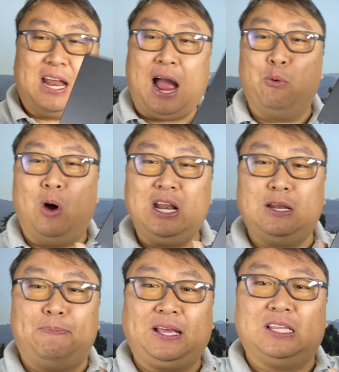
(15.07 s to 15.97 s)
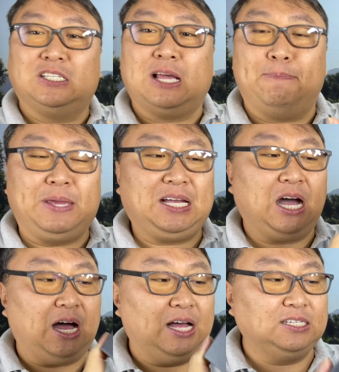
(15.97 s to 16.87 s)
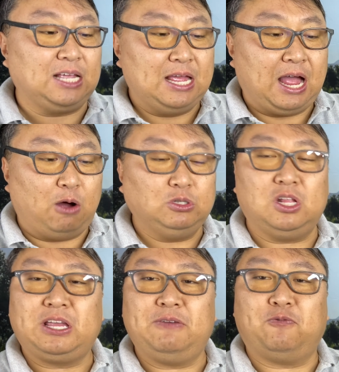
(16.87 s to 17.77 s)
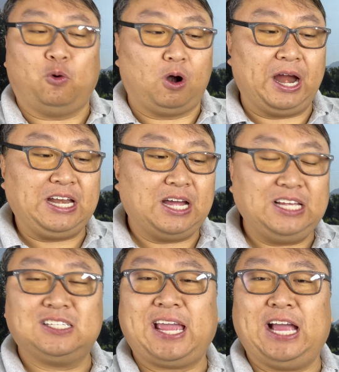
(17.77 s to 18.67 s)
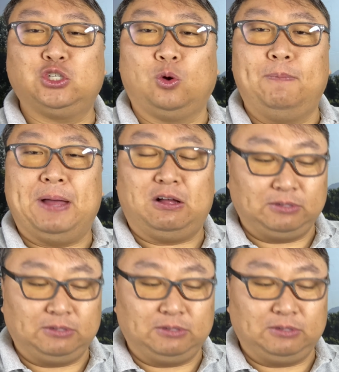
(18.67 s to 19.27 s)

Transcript: I wanted to pick this up because I was looking for a nice casual belt,